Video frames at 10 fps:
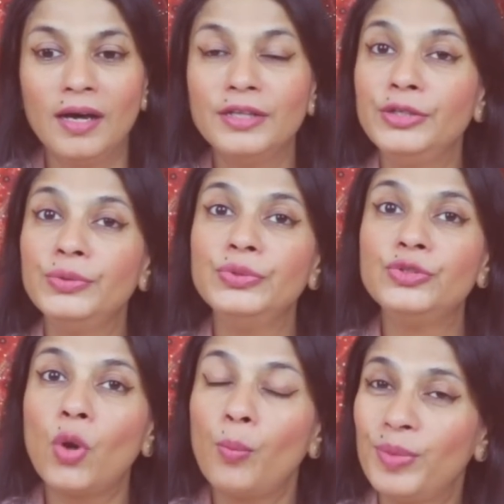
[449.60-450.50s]
new
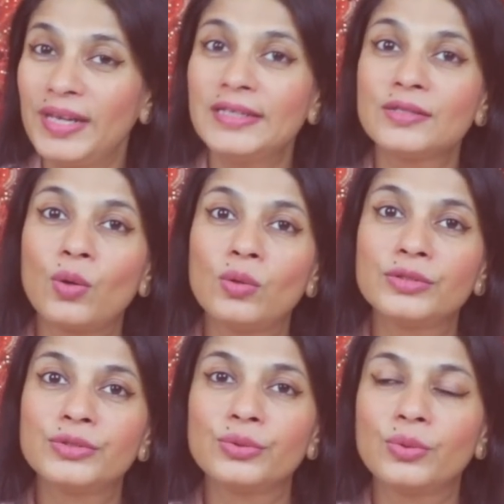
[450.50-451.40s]
job place
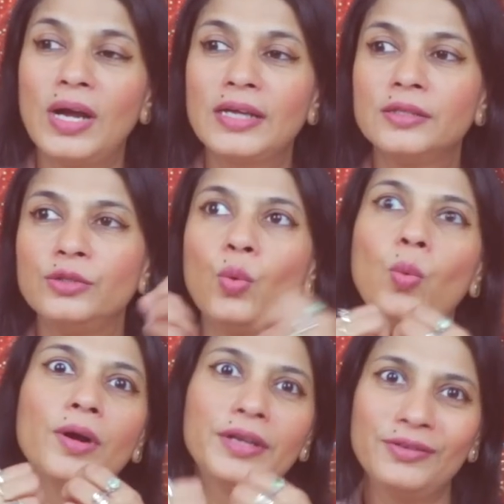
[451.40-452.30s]
also. Either you're
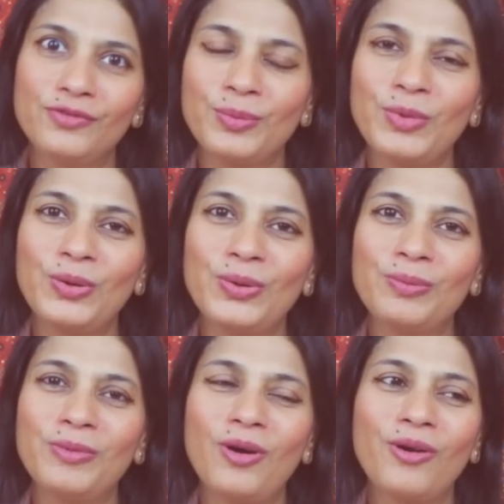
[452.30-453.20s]
working from
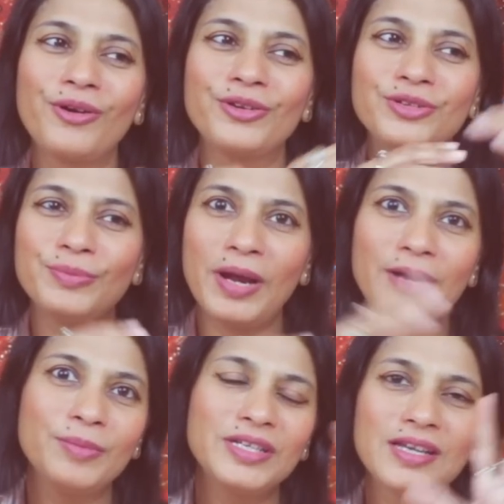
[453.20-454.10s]
home, or your
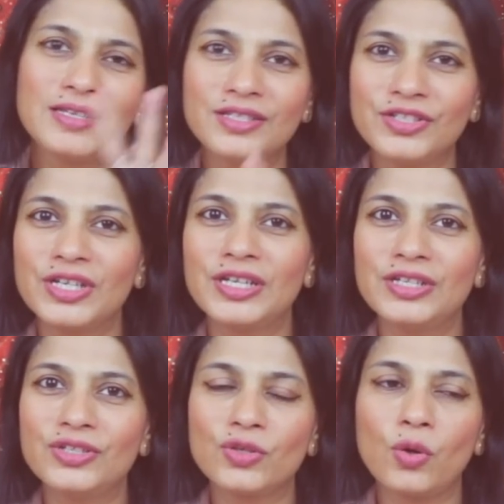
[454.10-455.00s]
department has
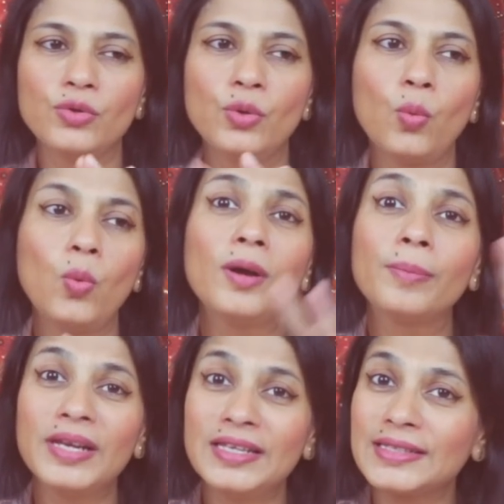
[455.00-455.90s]
changed, or your
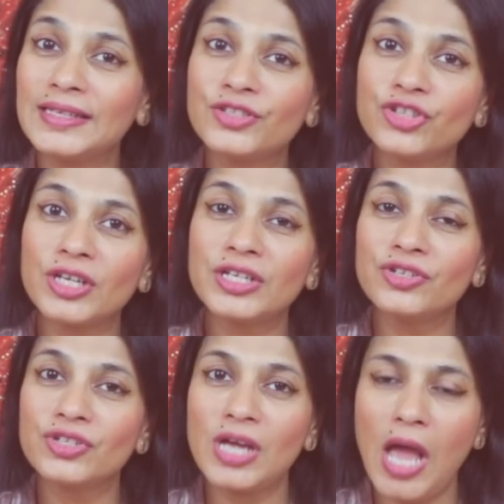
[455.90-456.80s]
workplace has
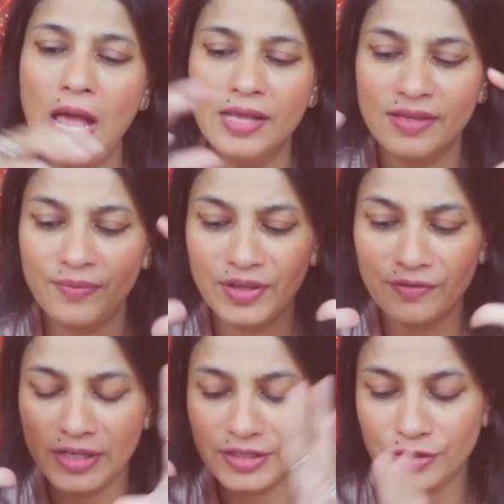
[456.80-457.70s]
changed. Something
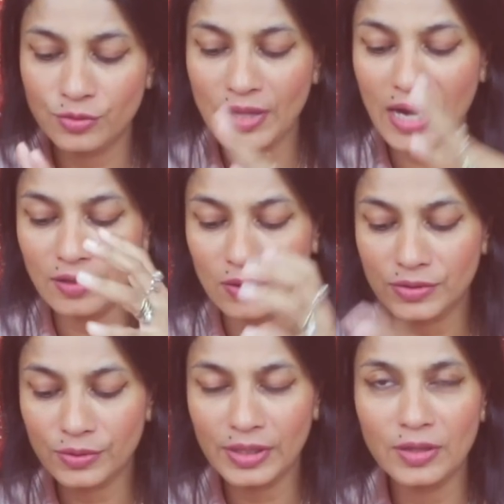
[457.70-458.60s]
related to that
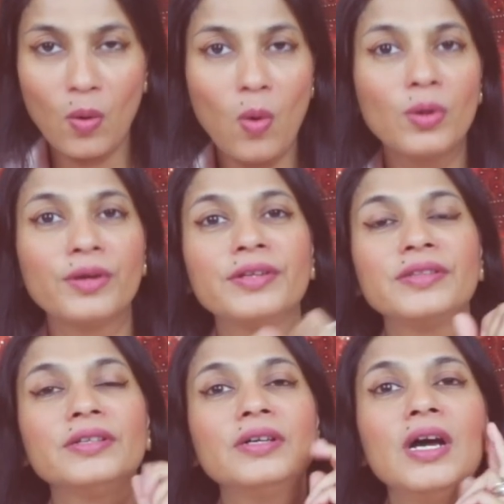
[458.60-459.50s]
also can occur
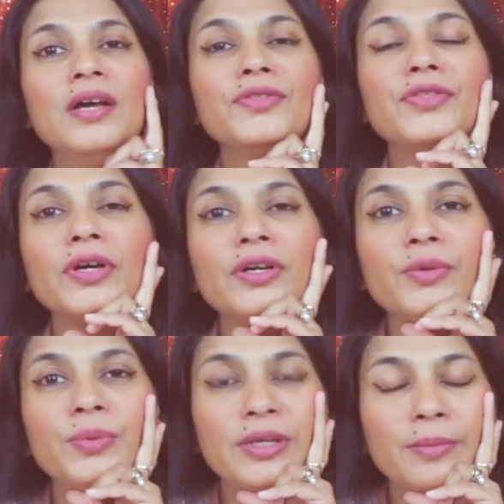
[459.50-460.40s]
in the
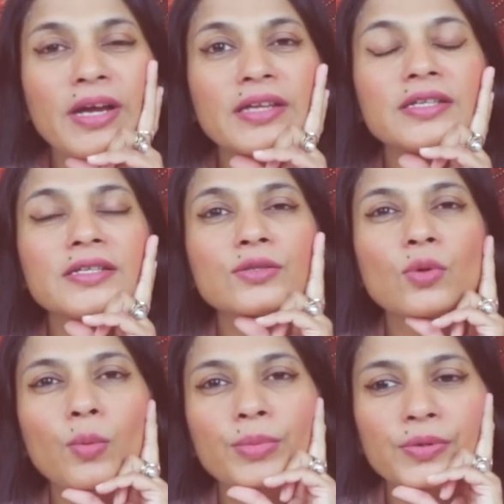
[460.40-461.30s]
third week, my dear
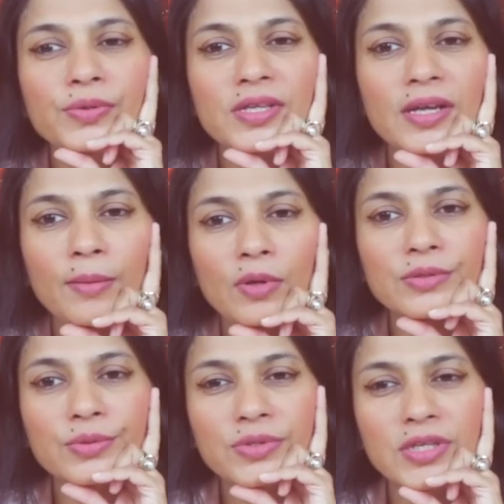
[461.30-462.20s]
Scorpios. And I'm
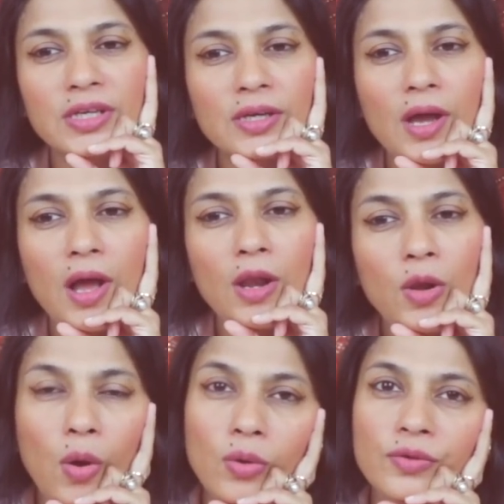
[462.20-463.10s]
also seeing a
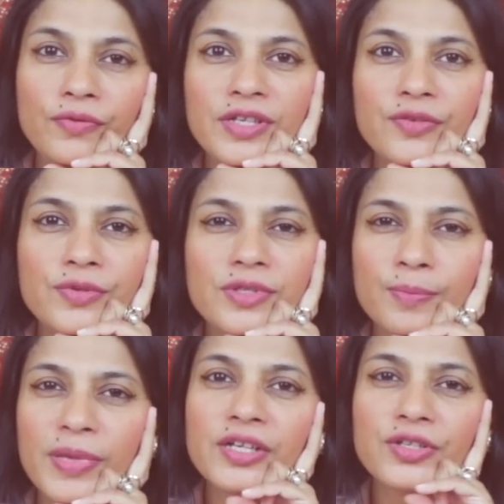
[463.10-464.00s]
lot of
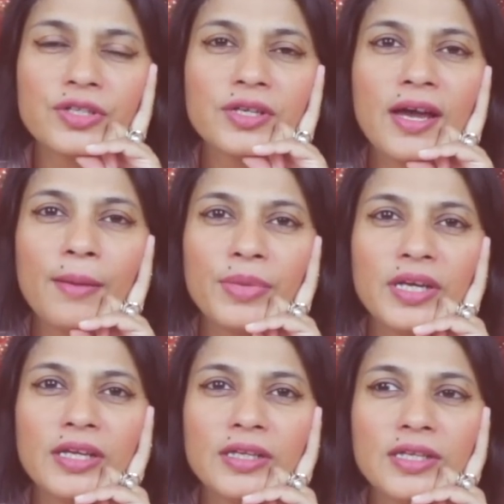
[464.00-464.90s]
introspection
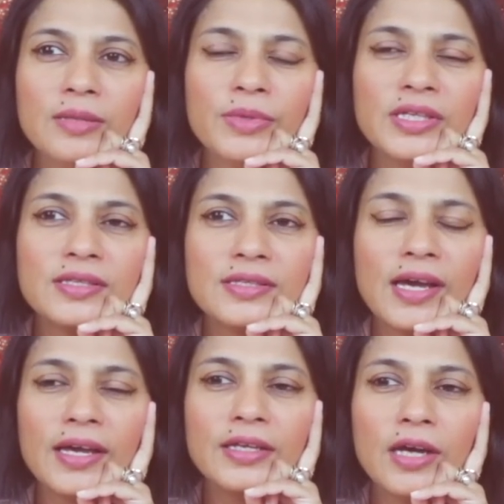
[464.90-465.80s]
happening deep
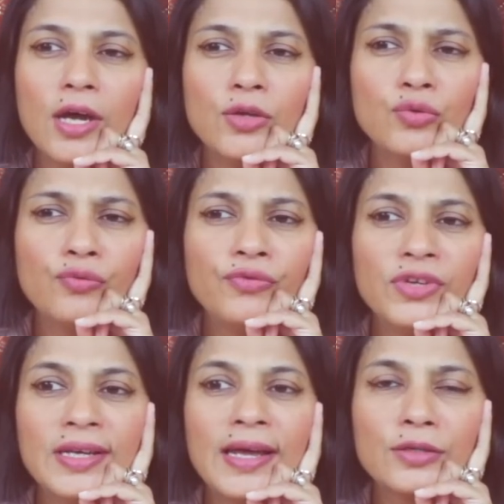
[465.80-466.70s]
inside to
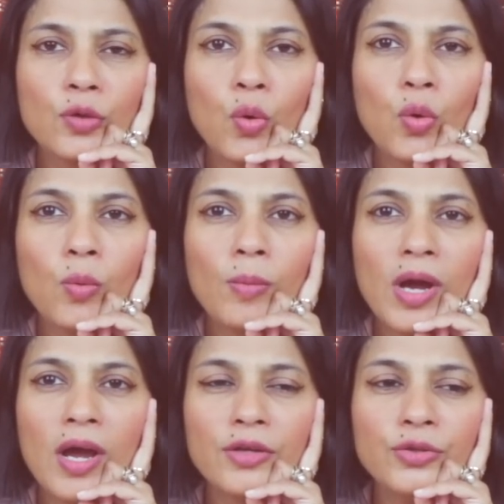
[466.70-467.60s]
feel at home.
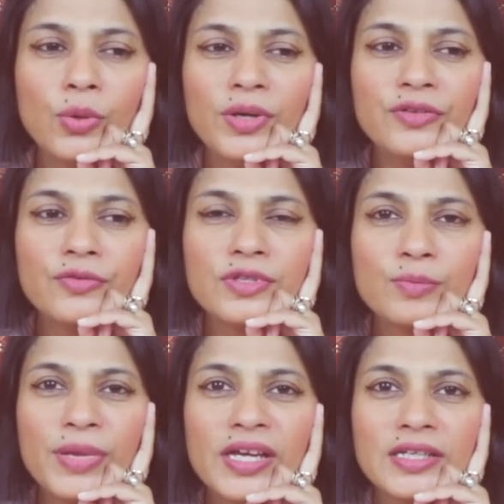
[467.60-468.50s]
You're
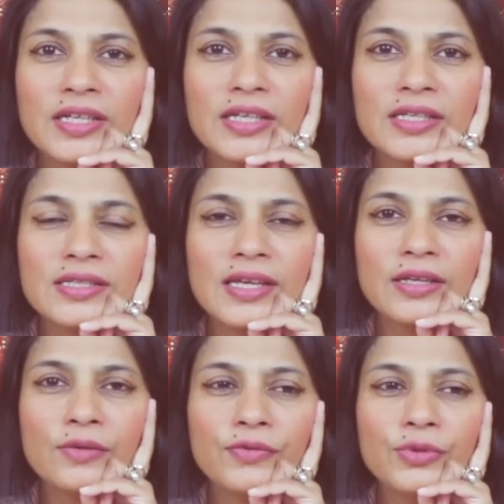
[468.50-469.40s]
introspecting
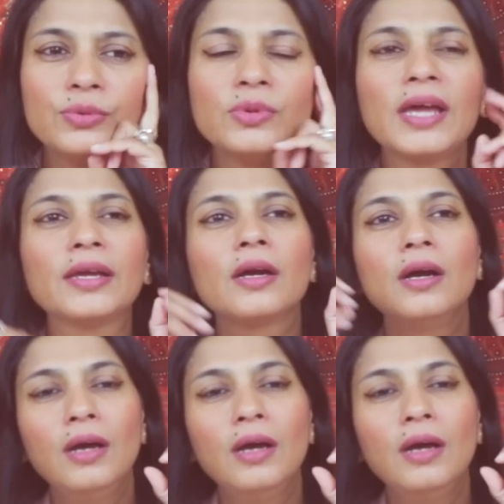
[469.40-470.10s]
inside of you. Like,